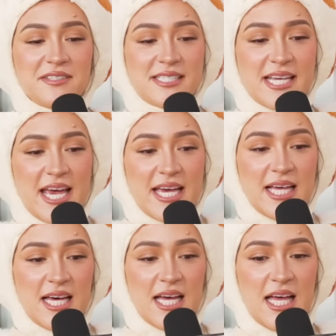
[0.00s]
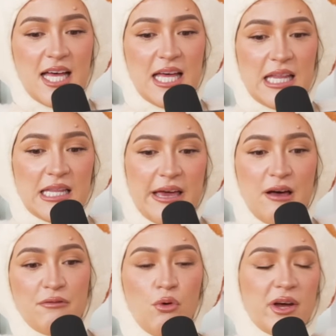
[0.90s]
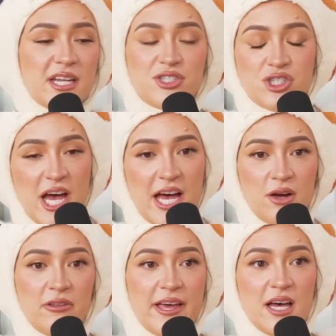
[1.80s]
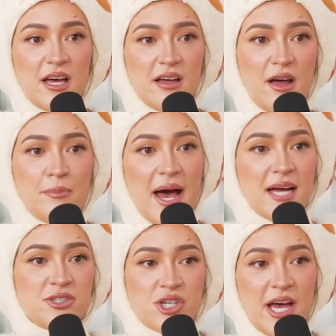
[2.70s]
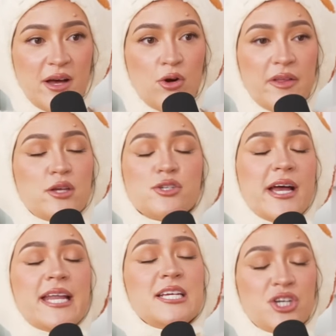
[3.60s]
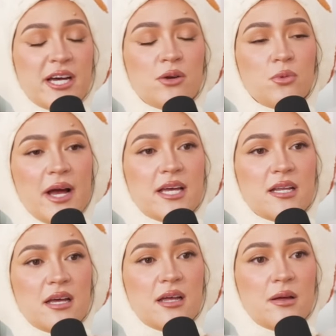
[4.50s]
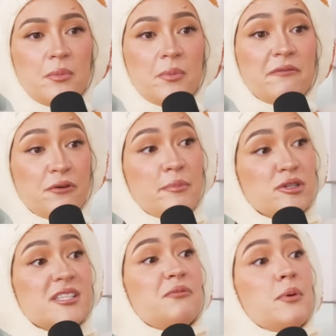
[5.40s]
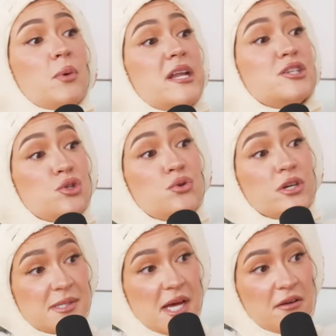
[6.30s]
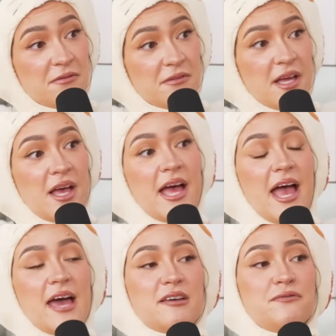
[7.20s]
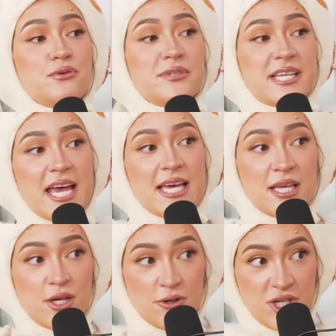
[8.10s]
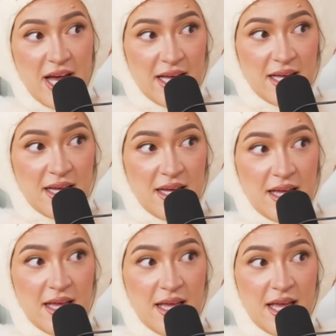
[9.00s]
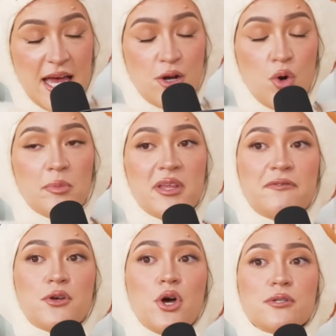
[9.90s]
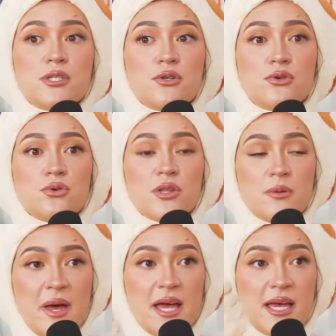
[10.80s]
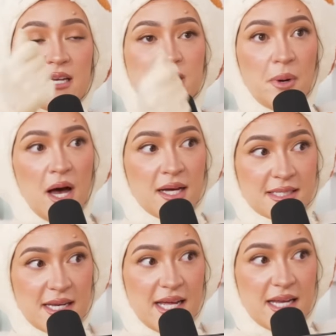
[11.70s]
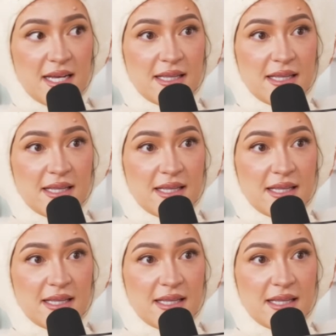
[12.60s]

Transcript: take like a voided check or like a, a bad check or like, sorry, any check and write but from yourself, but write it to yourself. And if you take your check, and normally if you go to the bank and deposit it,